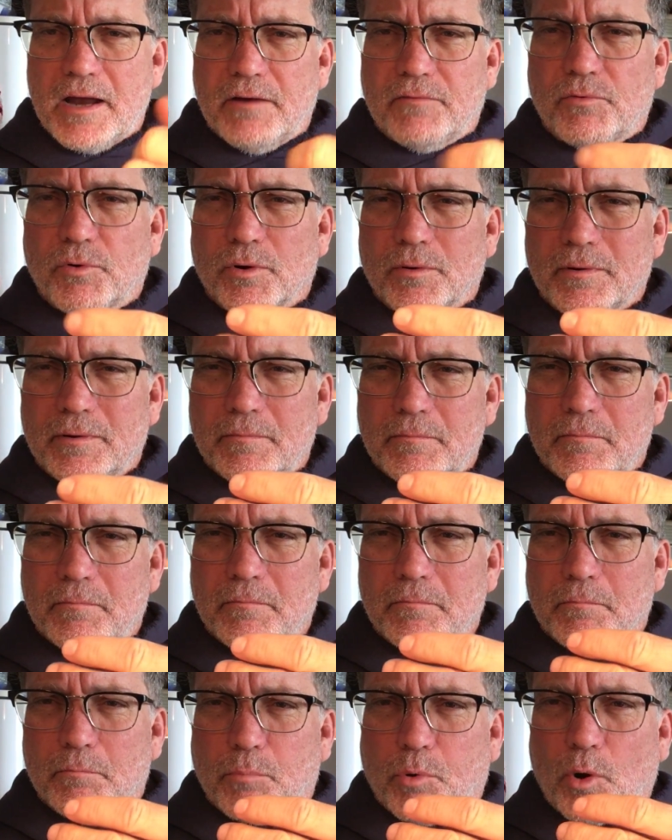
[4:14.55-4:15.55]
we're
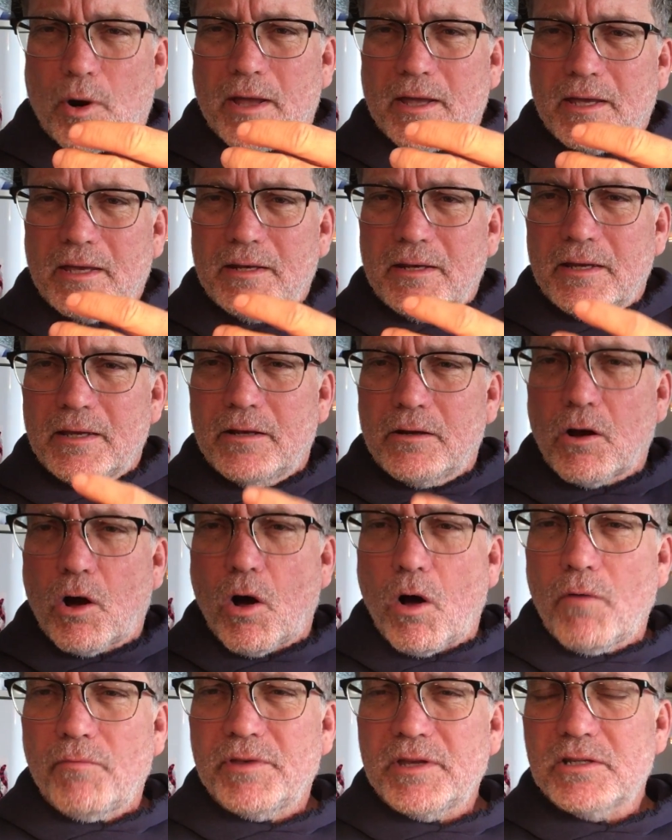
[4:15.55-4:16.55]
bringing in
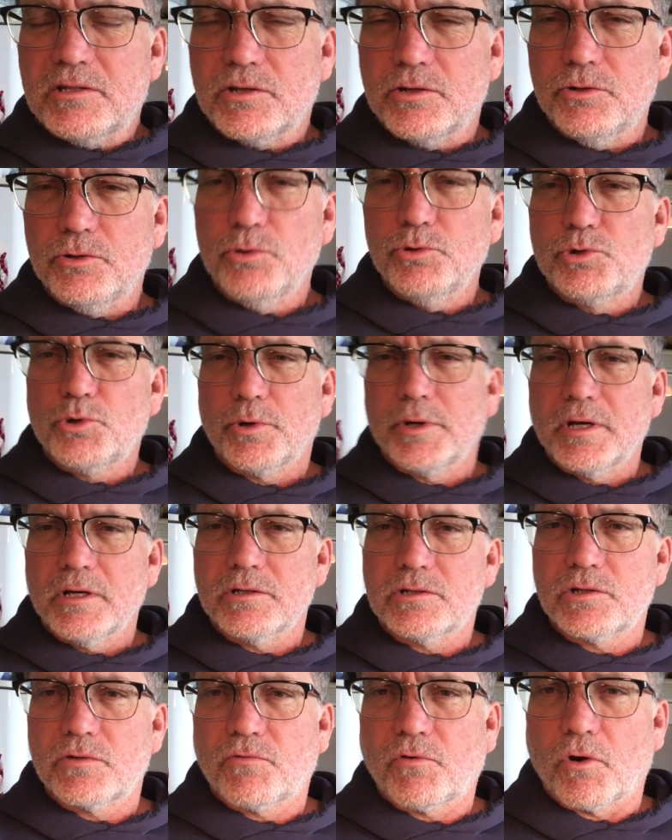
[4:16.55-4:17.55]
all these
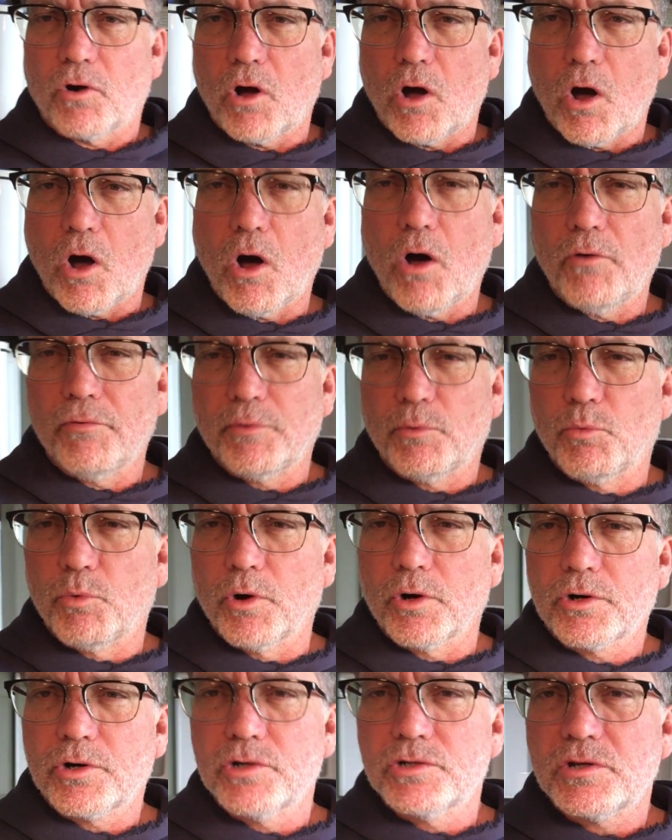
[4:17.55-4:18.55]
nutrients for all the
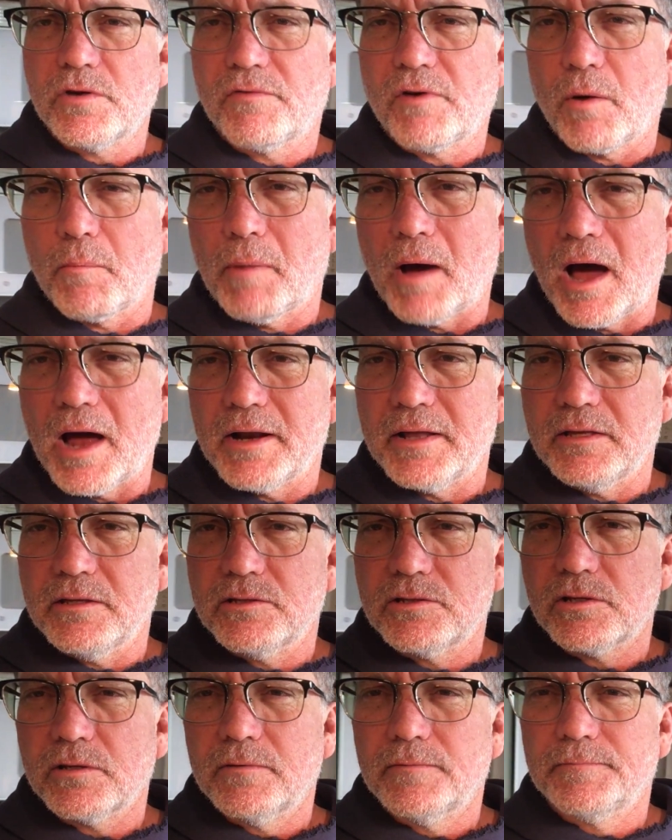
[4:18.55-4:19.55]
workers of our
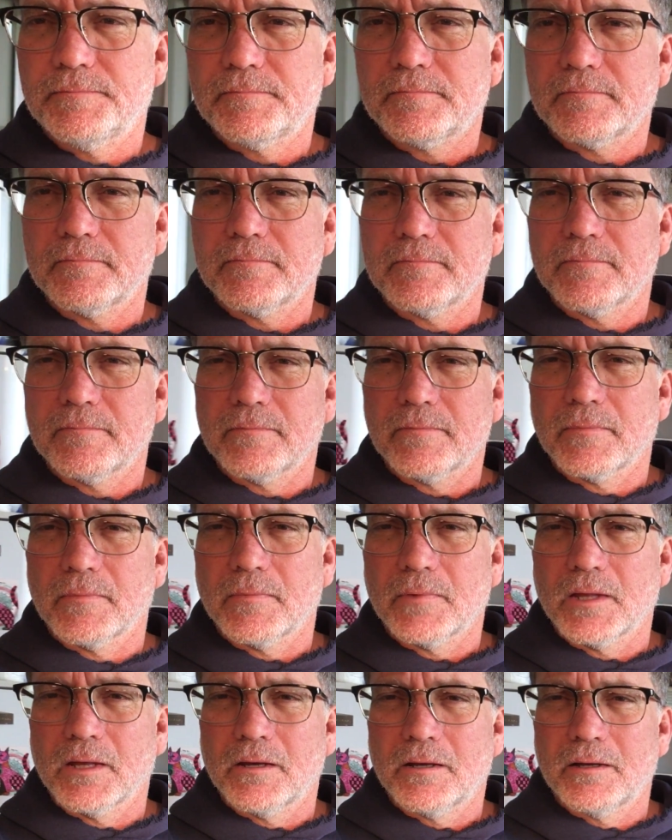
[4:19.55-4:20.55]
bodies.
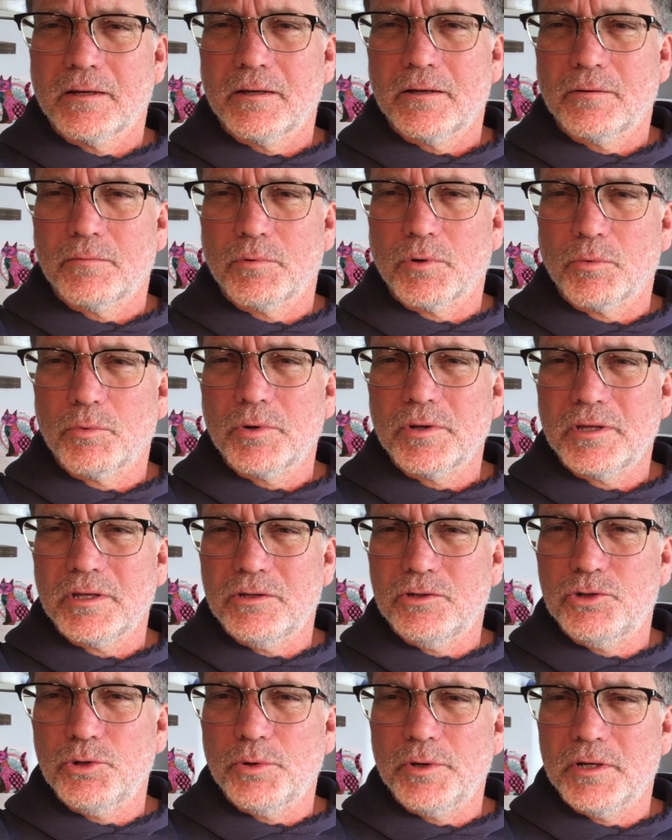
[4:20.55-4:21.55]
We're really
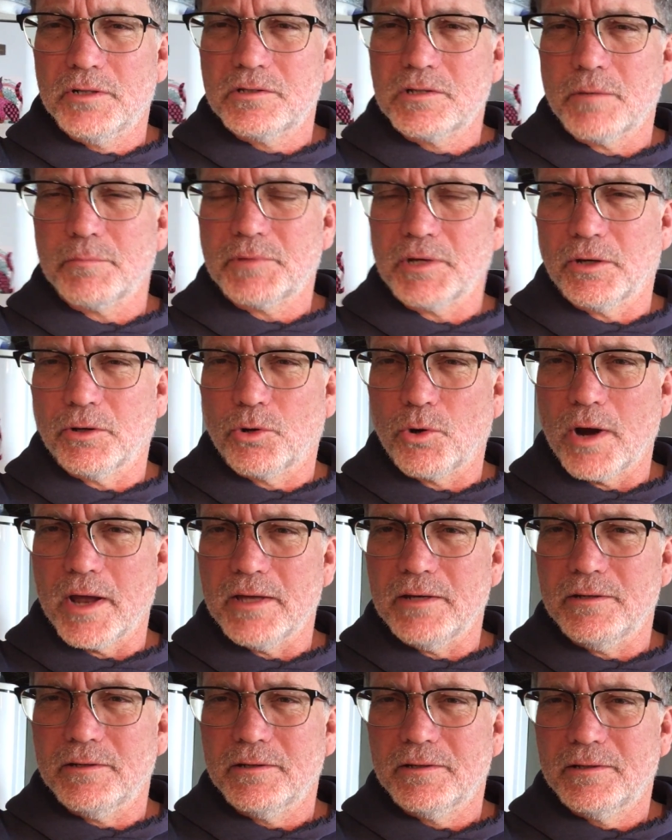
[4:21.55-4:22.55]
doing something
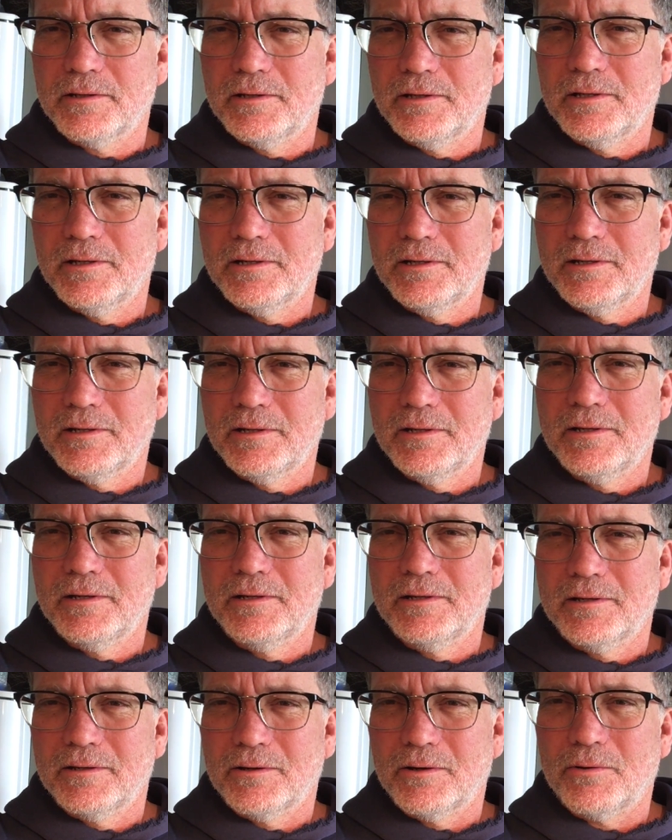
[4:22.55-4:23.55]
great.
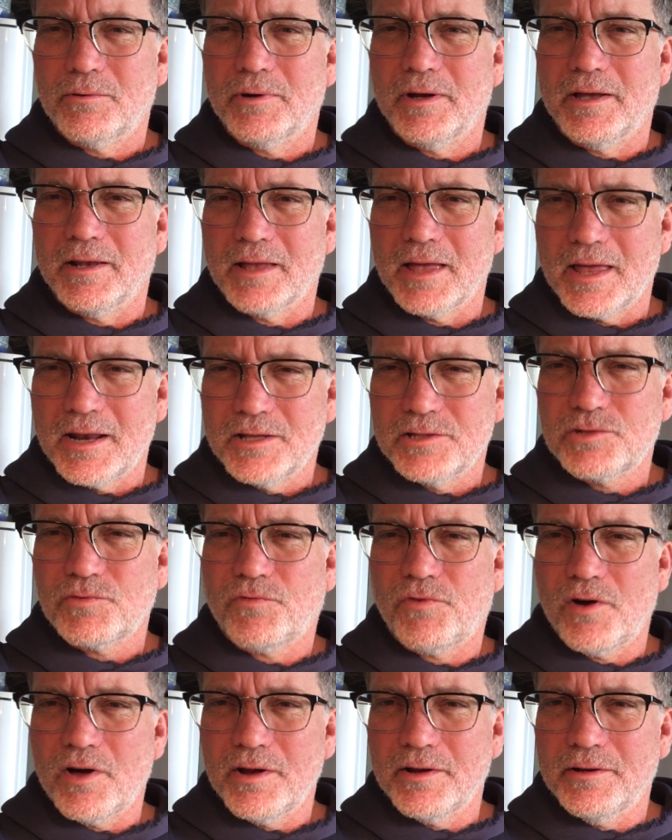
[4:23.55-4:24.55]
All right, and it's
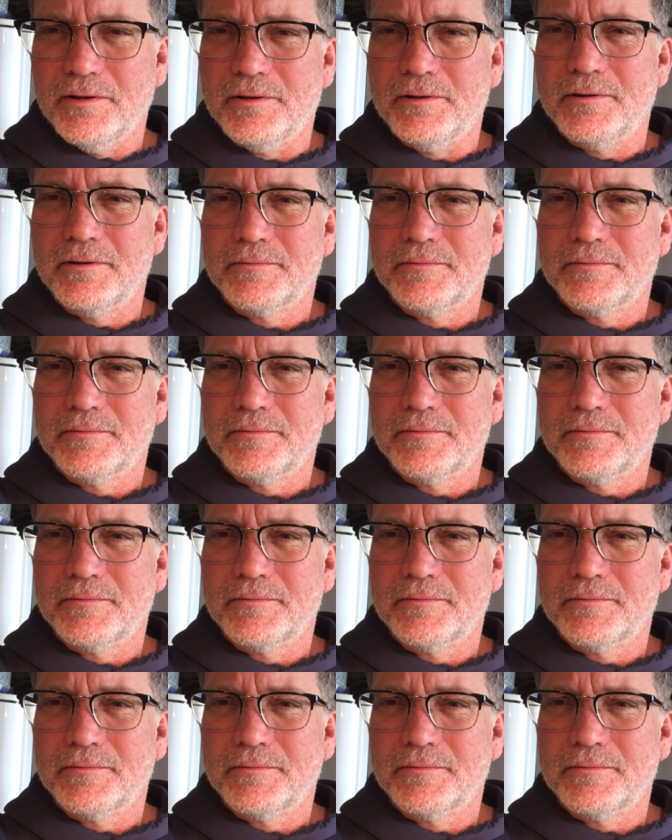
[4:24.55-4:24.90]
fun.